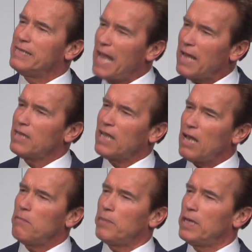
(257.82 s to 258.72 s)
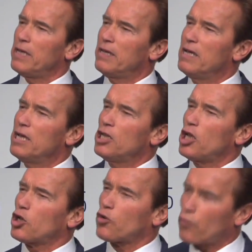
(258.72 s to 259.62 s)
That can be
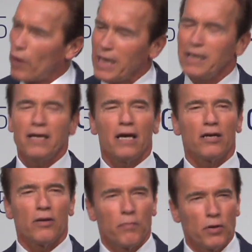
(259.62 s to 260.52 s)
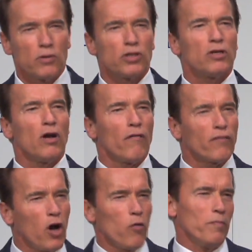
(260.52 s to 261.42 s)
the great contribution
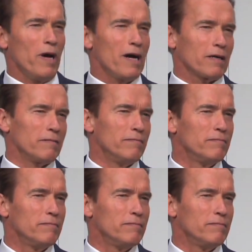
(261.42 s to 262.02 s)
of Copenhagen.